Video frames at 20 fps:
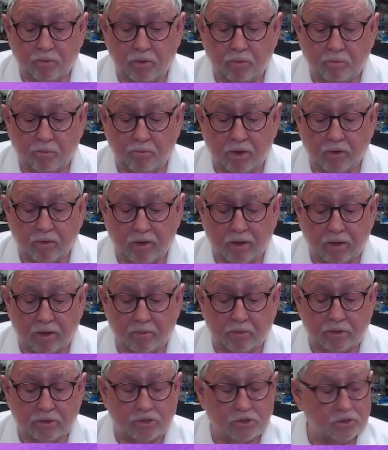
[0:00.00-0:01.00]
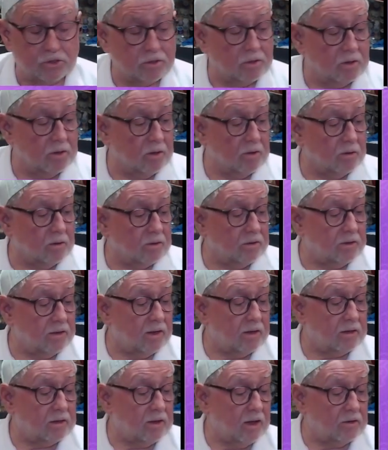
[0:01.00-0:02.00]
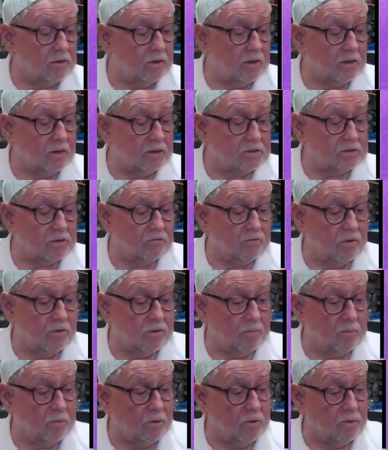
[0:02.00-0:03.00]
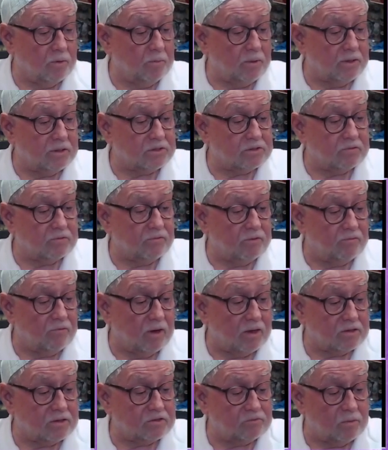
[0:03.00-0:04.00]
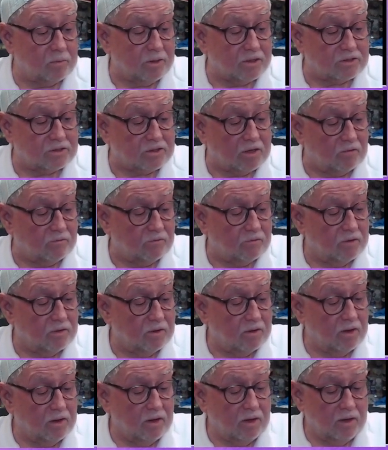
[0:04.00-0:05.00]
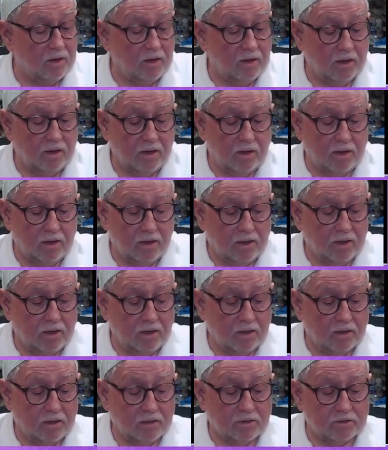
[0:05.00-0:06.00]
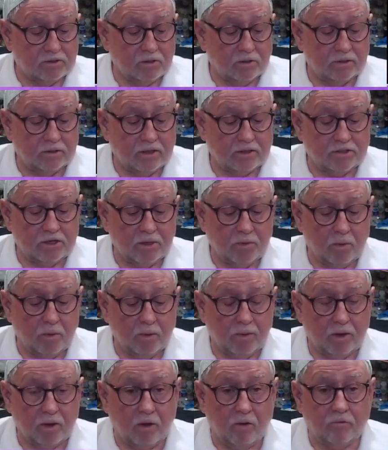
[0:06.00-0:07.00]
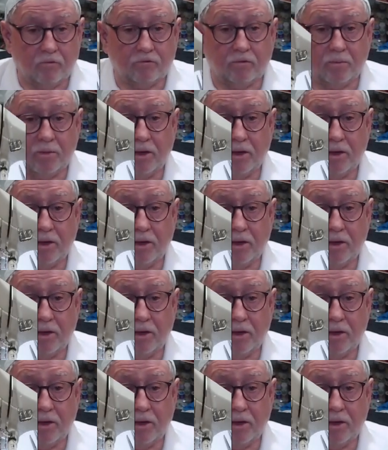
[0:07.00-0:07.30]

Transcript: mirror image. And that, I think, is a very good piece of advice for myself. So let's see where we go from